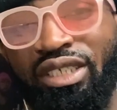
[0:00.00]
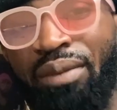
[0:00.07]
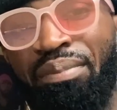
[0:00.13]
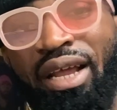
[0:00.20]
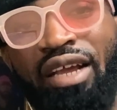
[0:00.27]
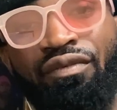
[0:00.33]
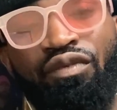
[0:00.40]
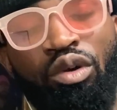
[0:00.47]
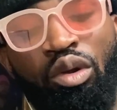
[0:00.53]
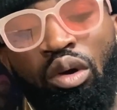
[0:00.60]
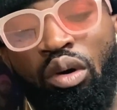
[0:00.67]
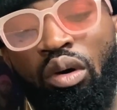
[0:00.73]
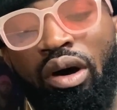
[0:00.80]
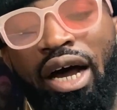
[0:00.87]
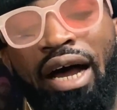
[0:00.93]
applying for
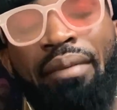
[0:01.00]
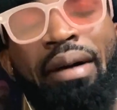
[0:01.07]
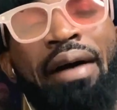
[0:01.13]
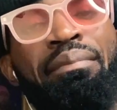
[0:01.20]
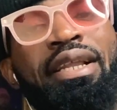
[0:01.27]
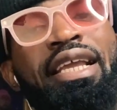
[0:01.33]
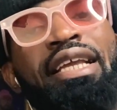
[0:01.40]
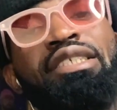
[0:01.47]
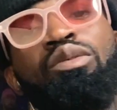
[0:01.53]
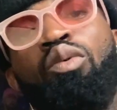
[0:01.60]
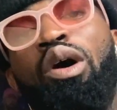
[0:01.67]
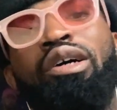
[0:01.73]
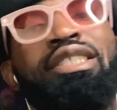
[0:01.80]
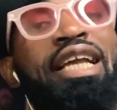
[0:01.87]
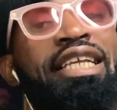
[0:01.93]
your application,
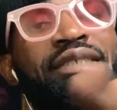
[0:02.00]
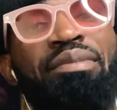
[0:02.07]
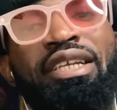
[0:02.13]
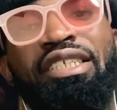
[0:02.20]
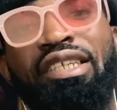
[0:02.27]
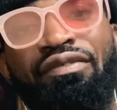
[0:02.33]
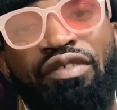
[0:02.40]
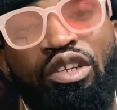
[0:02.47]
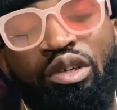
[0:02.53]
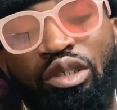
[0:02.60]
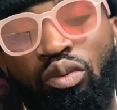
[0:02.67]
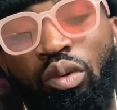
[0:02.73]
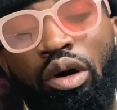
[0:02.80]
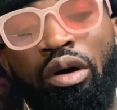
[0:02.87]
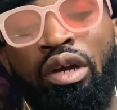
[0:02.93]
whilst I explain in the video
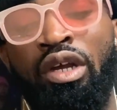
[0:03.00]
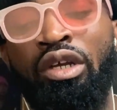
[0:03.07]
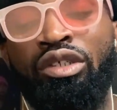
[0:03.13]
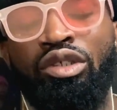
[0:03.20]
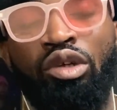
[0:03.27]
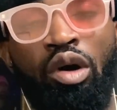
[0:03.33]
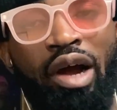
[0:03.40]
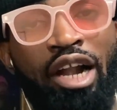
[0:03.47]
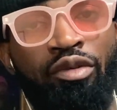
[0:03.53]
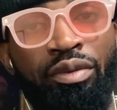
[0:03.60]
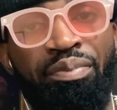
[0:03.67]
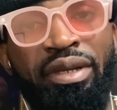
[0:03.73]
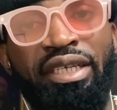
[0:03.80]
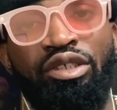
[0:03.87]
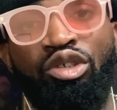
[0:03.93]
as well. So I
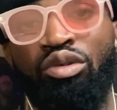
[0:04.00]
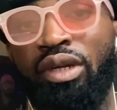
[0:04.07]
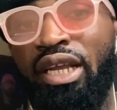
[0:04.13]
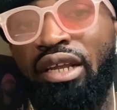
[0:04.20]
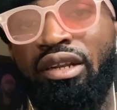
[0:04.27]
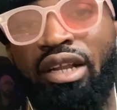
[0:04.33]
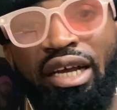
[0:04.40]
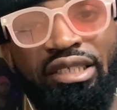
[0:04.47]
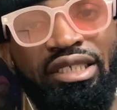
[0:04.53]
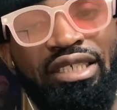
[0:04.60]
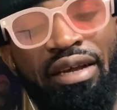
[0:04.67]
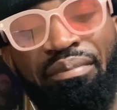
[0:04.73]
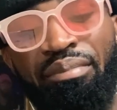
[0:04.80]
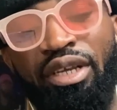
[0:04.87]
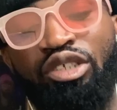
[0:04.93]
repeat, you cannot
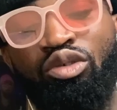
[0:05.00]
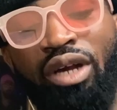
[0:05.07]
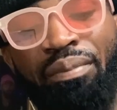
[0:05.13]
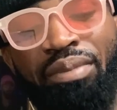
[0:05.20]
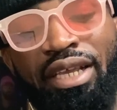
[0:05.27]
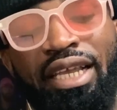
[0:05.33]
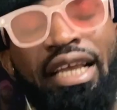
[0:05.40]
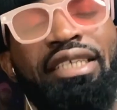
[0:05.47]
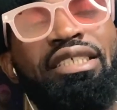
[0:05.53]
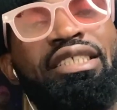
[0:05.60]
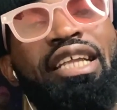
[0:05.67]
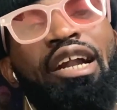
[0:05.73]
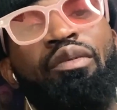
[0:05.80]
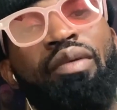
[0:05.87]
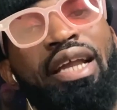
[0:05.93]
submit your application
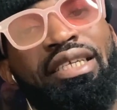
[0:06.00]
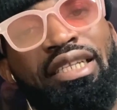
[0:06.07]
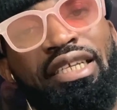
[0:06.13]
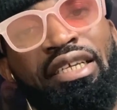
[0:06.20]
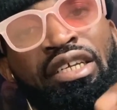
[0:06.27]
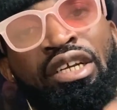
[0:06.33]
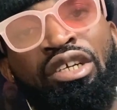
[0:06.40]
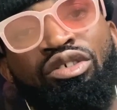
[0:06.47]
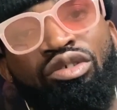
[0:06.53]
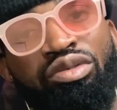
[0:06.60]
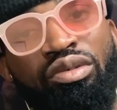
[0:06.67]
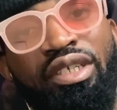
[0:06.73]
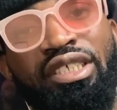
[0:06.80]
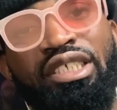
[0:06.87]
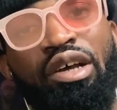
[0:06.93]
directly
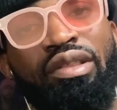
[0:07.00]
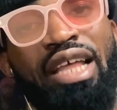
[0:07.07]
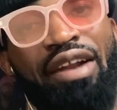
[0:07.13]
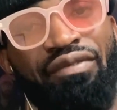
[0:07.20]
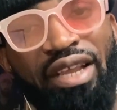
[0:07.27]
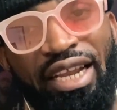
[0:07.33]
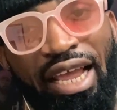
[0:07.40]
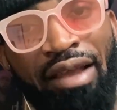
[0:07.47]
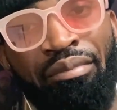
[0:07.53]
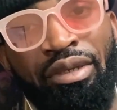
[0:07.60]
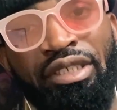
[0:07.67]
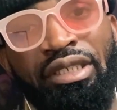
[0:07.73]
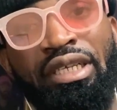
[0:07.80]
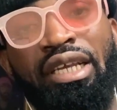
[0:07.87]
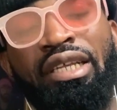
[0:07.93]
through the South African
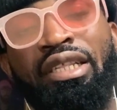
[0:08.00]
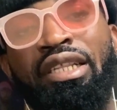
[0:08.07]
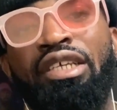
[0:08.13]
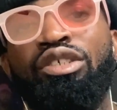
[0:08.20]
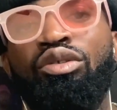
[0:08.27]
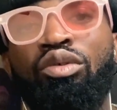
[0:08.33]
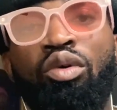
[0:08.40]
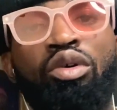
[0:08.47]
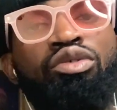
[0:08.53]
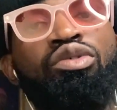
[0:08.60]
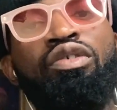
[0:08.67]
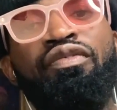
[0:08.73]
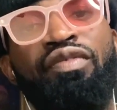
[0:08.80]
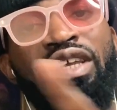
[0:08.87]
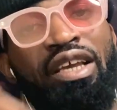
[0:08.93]
Embassy. It needs to go
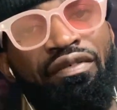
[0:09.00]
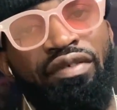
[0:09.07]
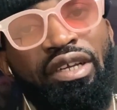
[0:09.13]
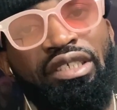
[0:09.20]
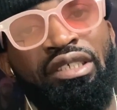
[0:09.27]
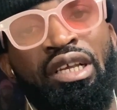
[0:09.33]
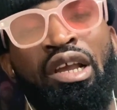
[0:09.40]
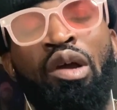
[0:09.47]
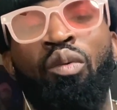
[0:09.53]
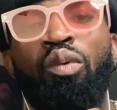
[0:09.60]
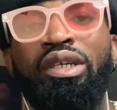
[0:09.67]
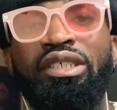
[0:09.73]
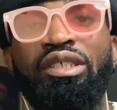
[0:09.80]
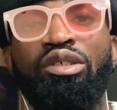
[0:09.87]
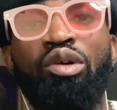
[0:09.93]
through VFS,
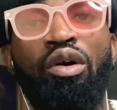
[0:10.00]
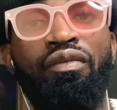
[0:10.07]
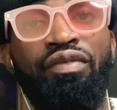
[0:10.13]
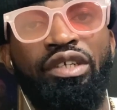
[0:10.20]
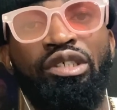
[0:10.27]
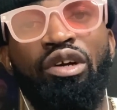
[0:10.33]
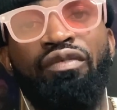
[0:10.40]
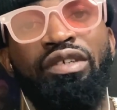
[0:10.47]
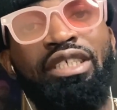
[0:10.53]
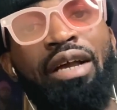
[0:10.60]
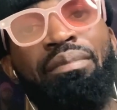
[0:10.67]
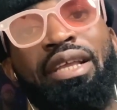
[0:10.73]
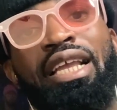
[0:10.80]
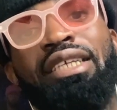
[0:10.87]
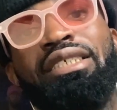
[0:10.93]
which is the official visa
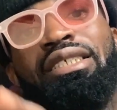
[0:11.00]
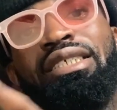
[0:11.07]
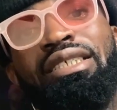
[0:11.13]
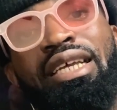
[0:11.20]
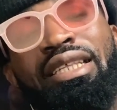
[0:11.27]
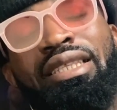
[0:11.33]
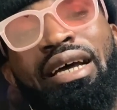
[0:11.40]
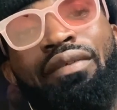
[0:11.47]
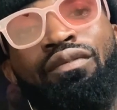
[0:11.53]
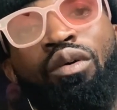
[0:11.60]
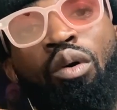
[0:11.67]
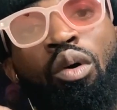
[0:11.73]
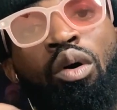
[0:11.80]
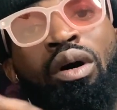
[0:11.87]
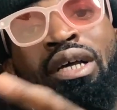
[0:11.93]
application center
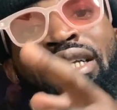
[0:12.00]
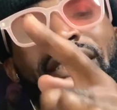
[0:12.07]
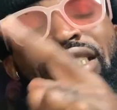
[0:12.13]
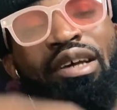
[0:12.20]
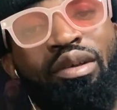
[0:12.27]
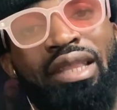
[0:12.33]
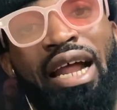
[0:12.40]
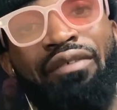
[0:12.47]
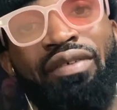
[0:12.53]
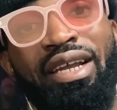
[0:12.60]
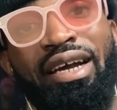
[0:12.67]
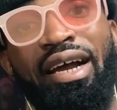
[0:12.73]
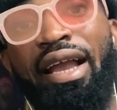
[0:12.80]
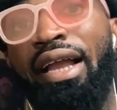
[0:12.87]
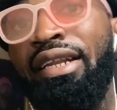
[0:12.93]
for South
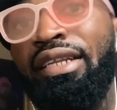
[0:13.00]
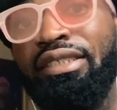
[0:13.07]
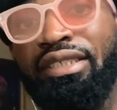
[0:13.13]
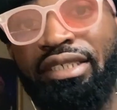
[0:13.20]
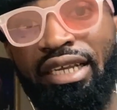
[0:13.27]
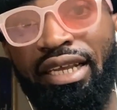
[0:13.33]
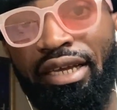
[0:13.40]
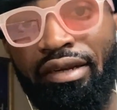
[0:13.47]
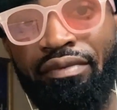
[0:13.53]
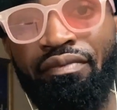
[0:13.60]
Africa and the Schengen.